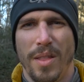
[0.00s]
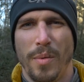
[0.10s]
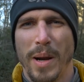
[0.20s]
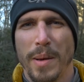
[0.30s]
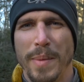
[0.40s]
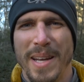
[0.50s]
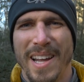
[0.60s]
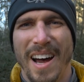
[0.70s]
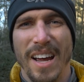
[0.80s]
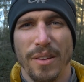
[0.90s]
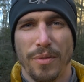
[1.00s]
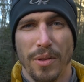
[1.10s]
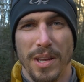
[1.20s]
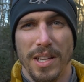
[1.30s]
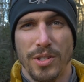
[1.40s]
The recommended height for
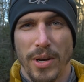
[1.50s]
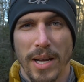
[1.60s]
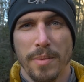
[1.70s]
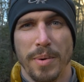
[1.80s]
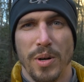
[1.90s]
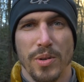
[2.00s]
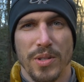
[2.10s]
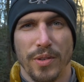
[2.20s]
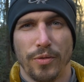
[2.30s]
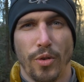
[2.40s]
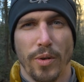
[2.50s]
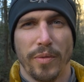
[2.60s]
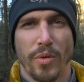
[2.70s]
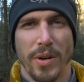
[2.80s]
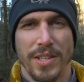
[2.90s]
the trekking poles is
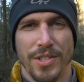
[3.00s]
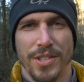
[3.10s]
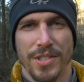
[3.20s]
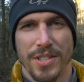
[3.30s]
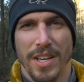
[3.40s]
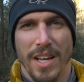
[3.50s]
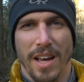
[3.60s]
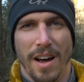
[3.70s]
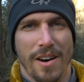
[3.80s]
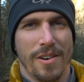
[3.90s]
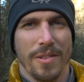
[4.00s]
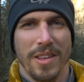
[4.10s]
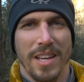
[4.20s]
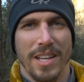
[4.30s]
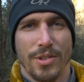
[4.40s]
44 inches. All
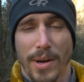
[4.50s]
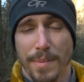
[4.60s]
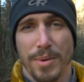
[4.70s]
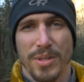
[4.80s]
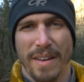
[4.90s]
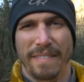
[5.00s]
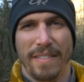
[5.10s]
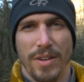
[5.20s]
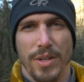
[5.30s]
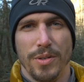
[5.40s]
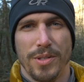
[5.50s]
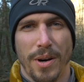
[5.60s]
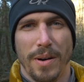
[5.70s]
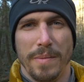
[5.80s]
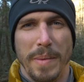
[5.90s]
the trekking poles I've ever used
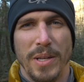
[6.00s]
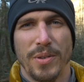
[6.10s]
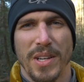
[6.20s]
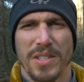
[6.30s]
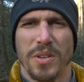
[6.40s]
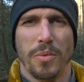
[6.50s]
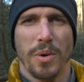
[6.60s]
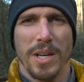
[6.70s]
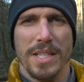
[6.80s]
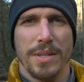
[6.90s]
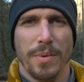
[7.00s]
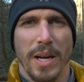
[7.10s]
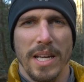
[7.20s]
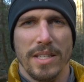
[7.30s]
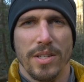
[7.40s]
are in metric, so one easy
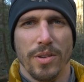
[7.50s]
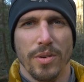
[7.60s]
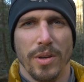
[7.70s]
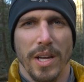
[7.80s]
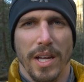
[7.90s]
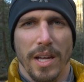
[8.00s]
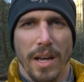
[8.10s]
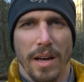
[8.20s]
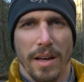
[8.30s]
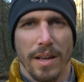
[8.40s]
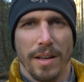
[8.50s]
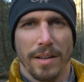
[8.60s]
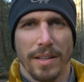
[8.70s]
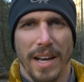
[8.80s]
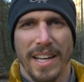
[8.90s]
way to kind of